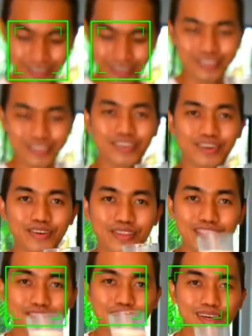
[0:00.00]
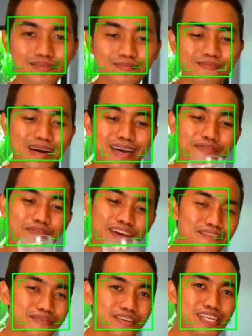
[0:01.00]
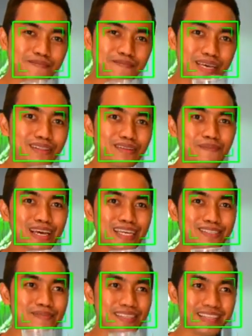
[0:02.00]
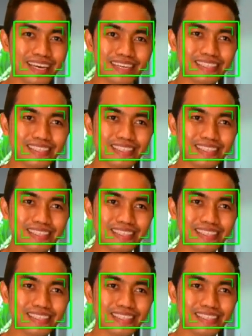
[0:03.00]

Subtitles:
So that's what my favorite meal replacement is.